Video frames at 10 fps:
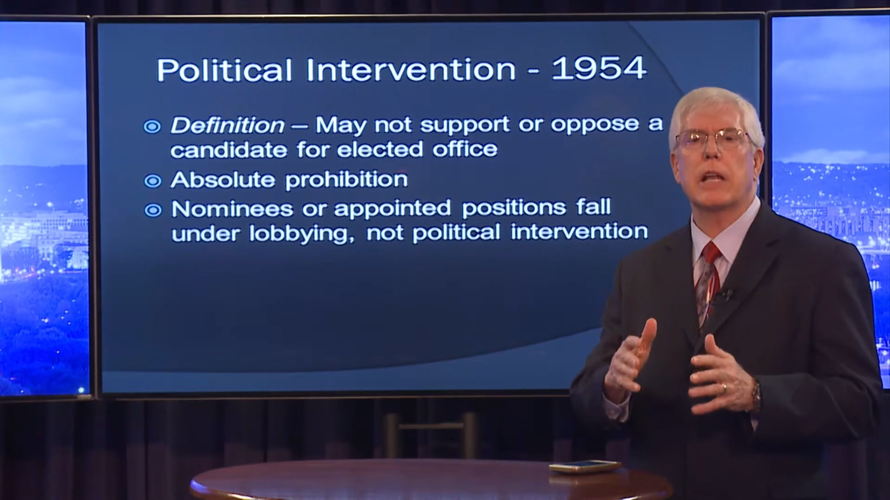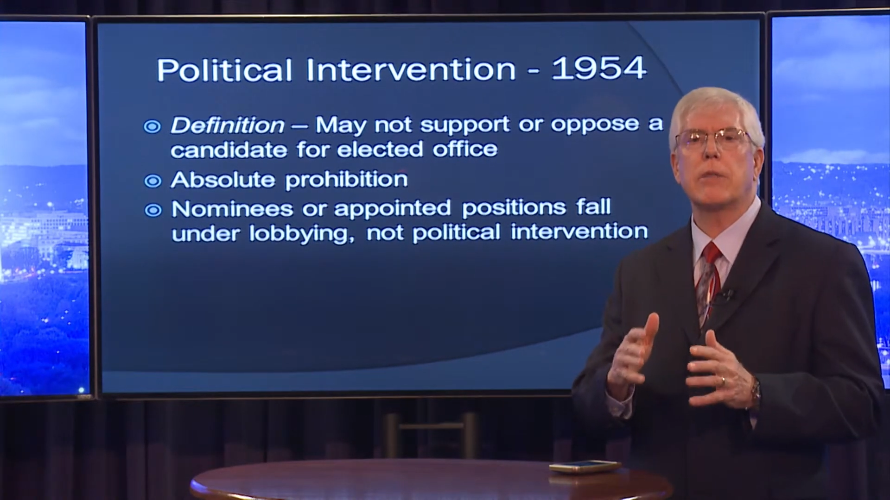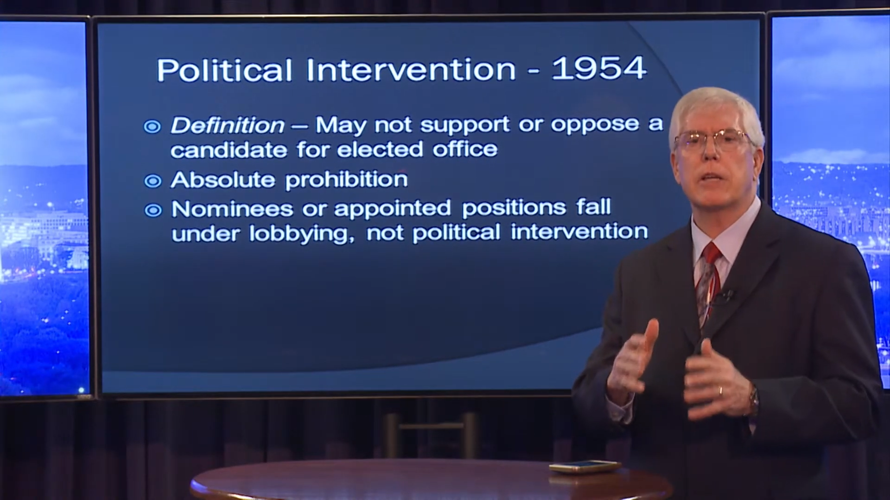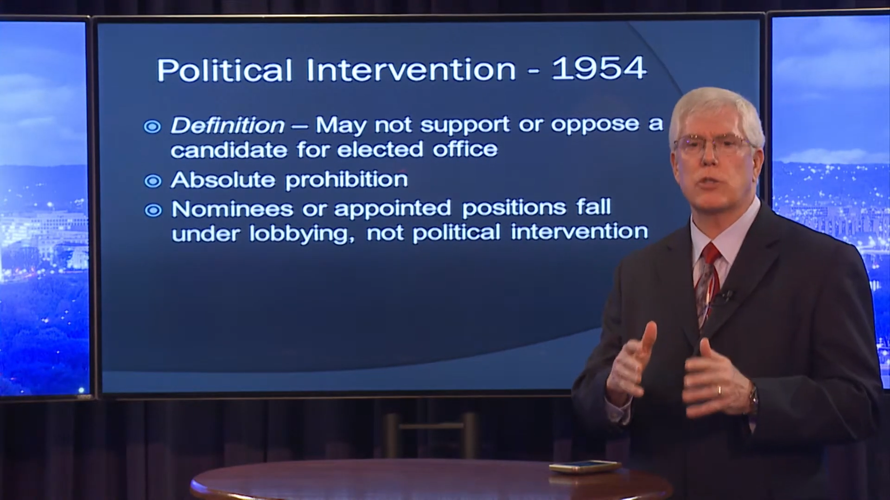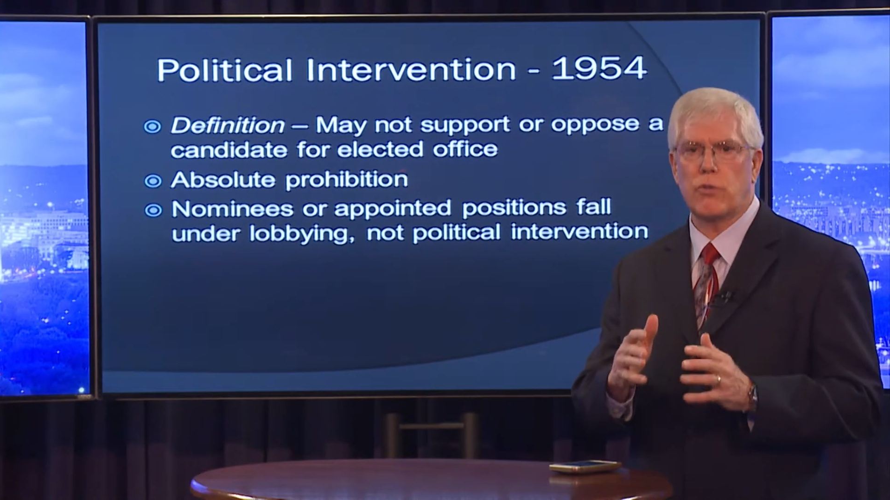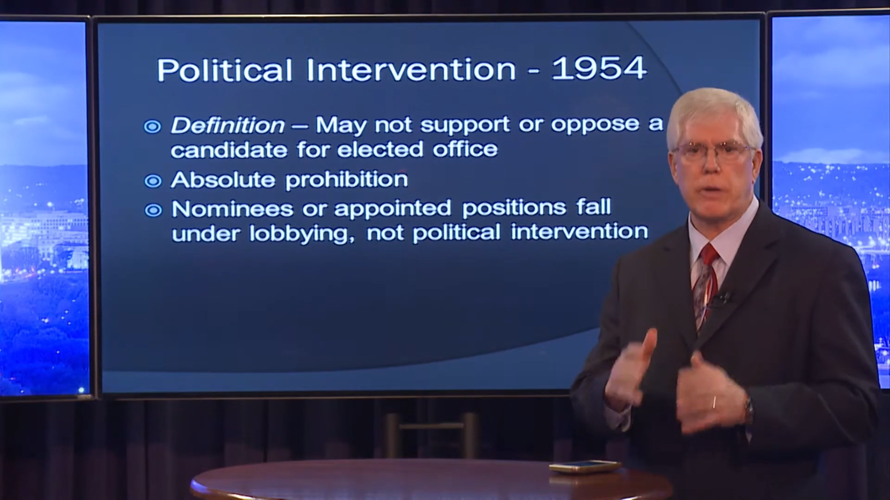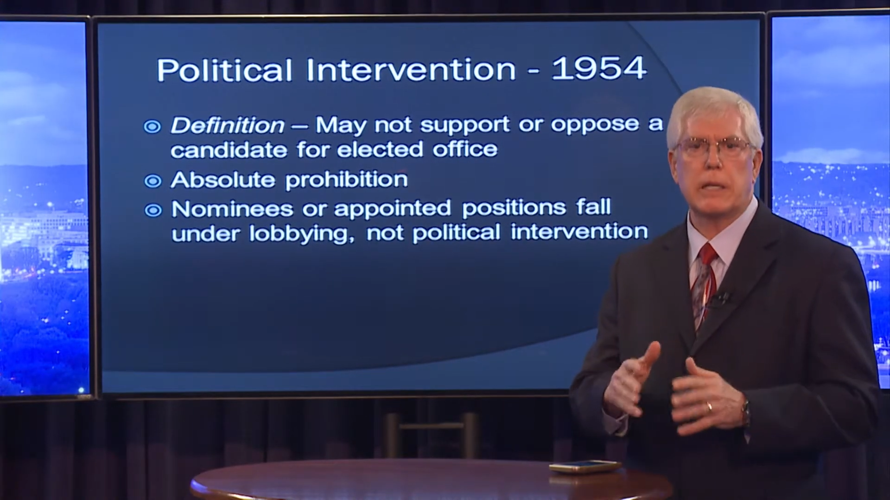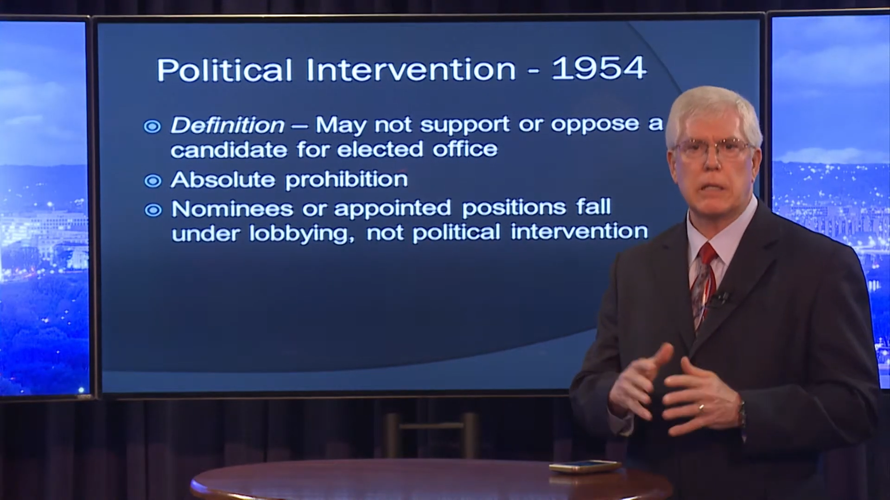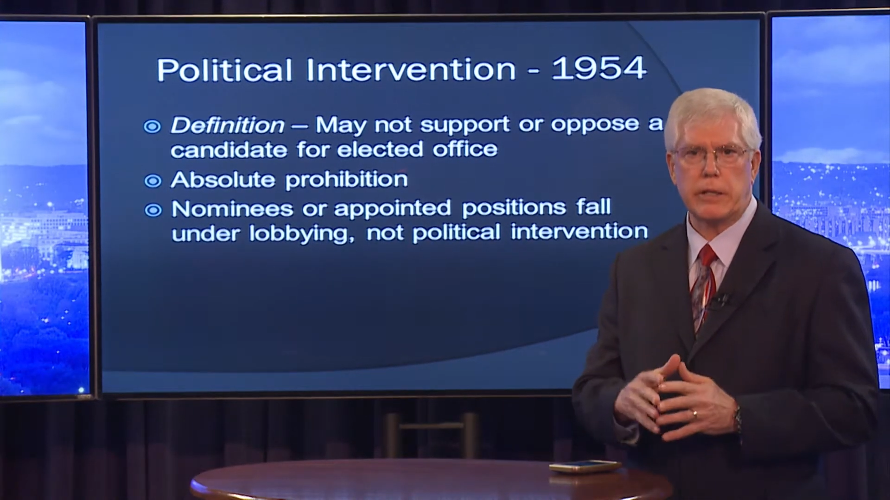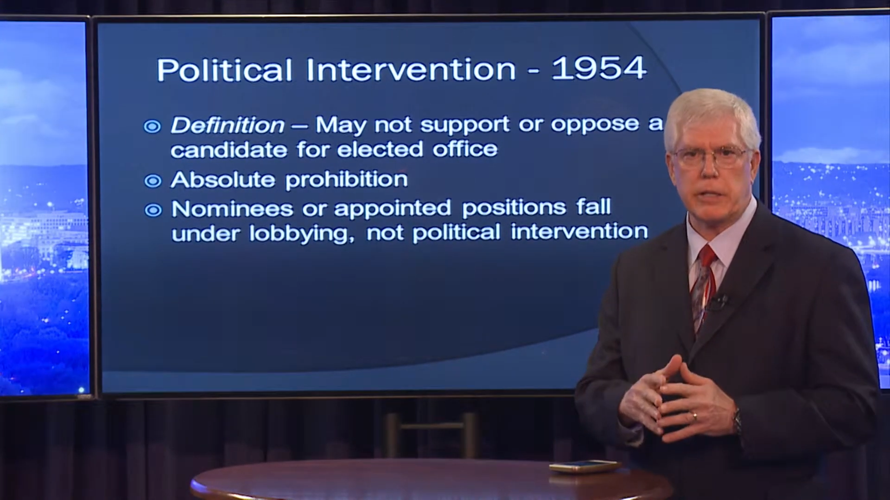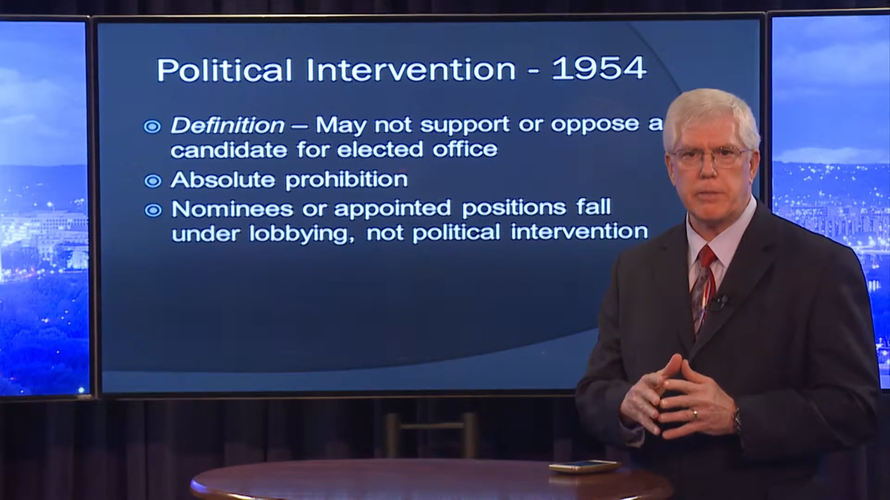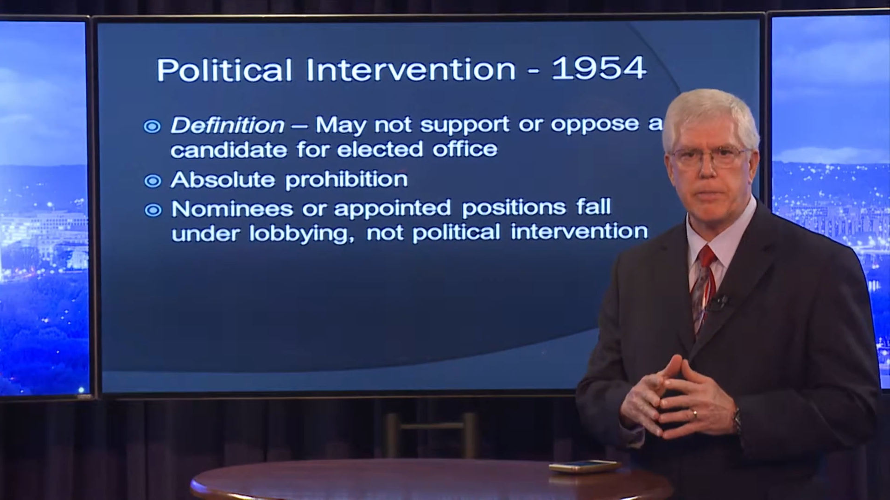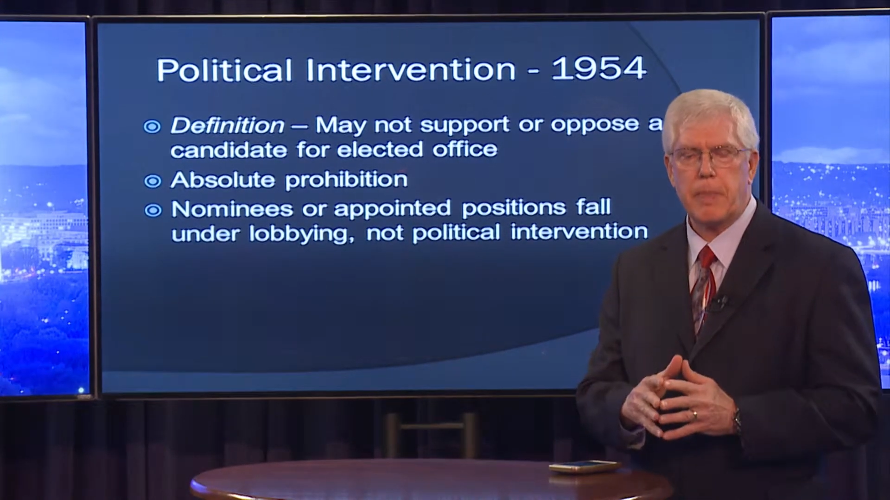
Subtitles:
I think is very clear,